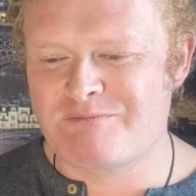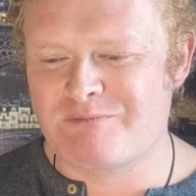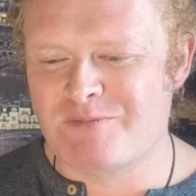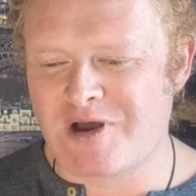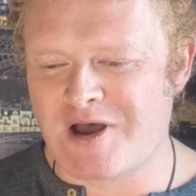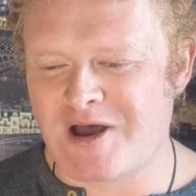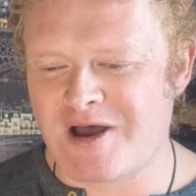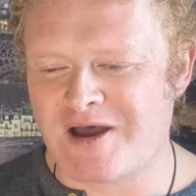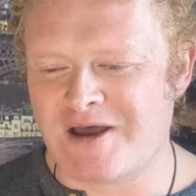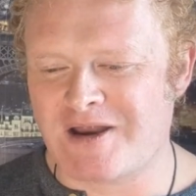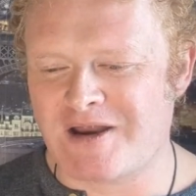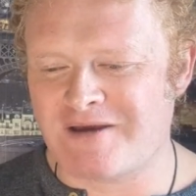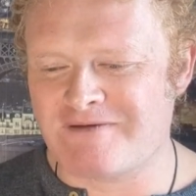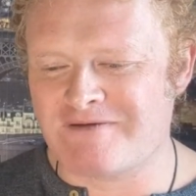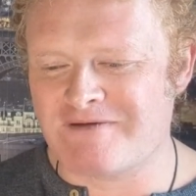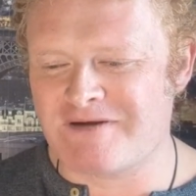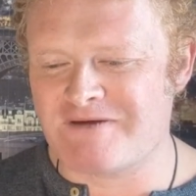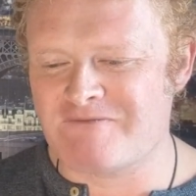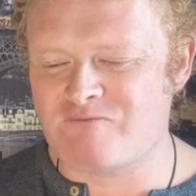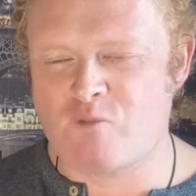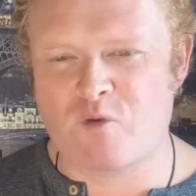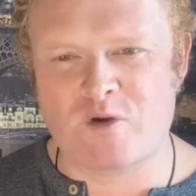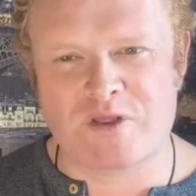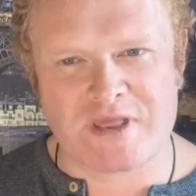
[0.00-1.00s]
But
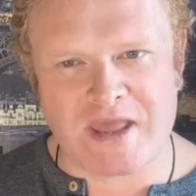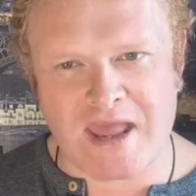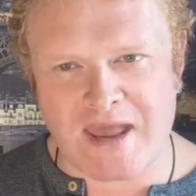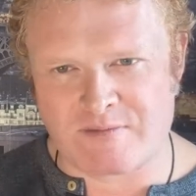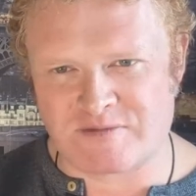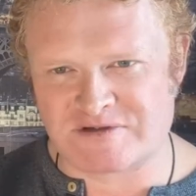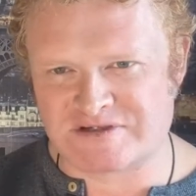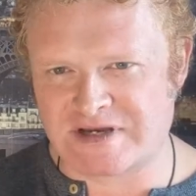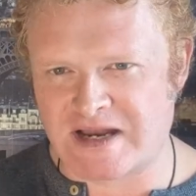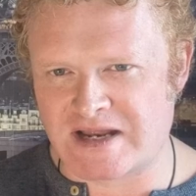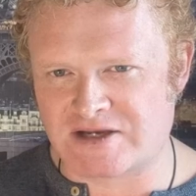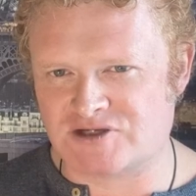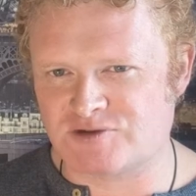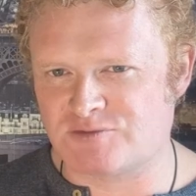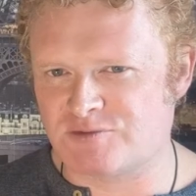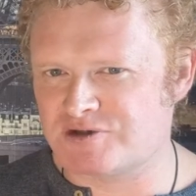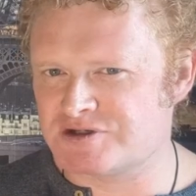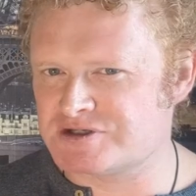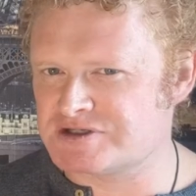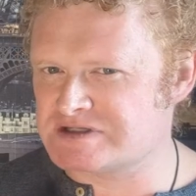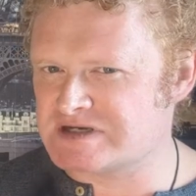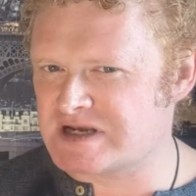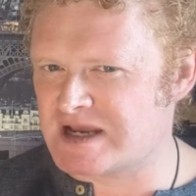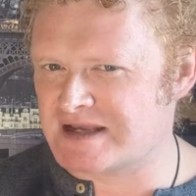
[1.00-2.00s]
with the Amazon
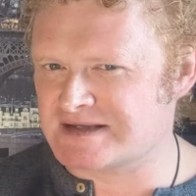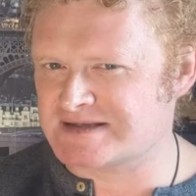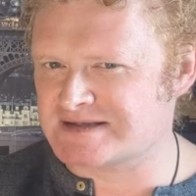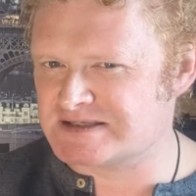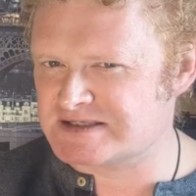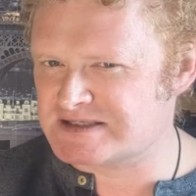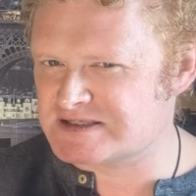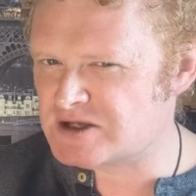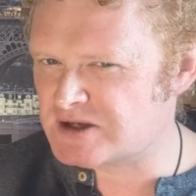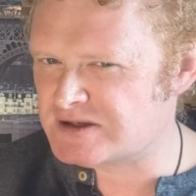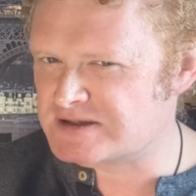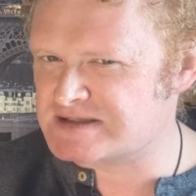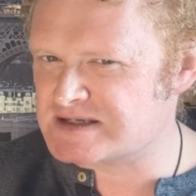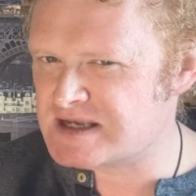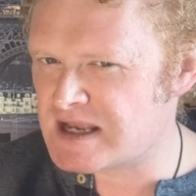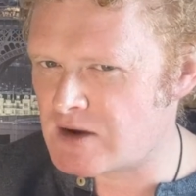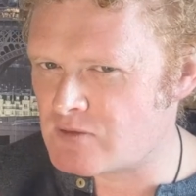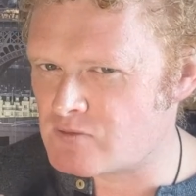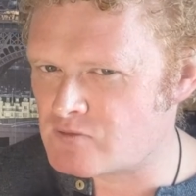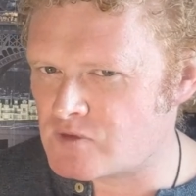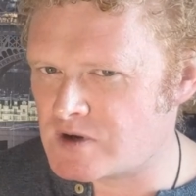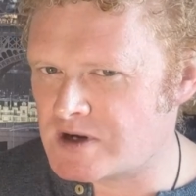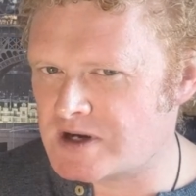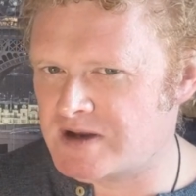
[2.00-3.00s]
attribution tags, it's starting to get
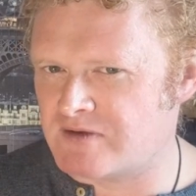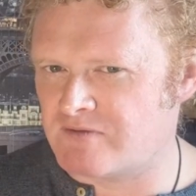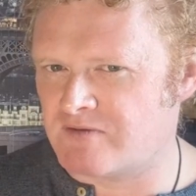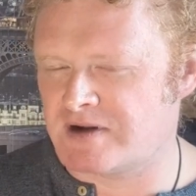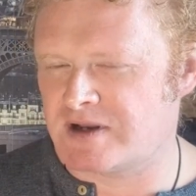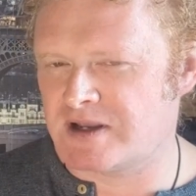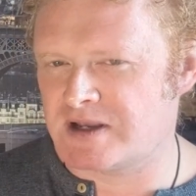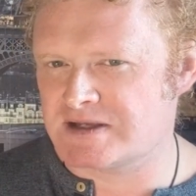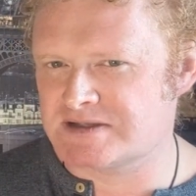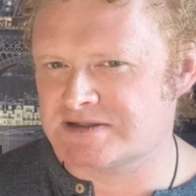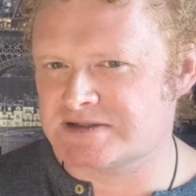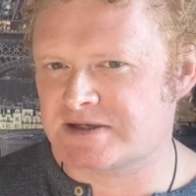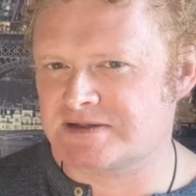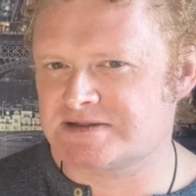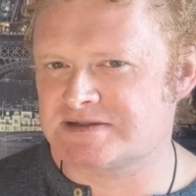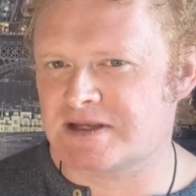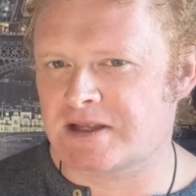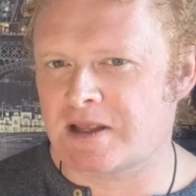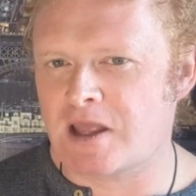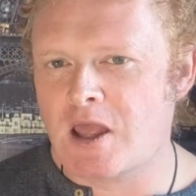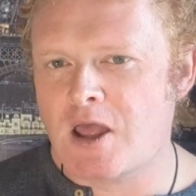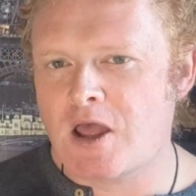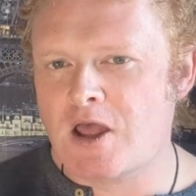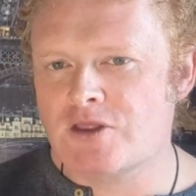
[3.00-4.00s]
really, really exciting.